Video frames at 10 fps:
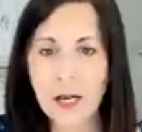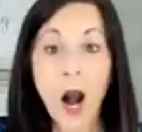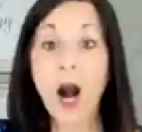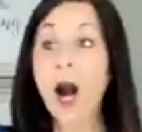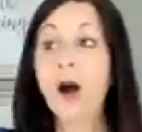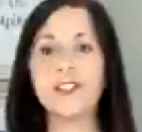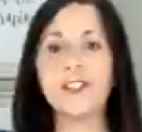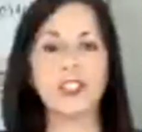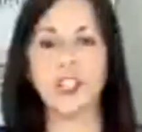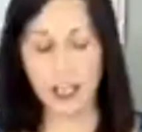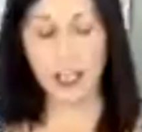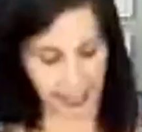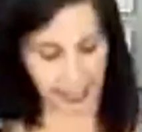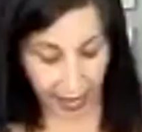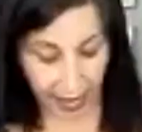Oh, I told Charlie
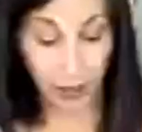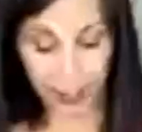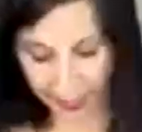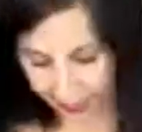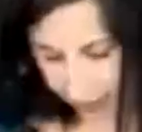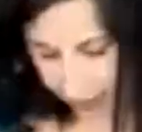last night after, again, this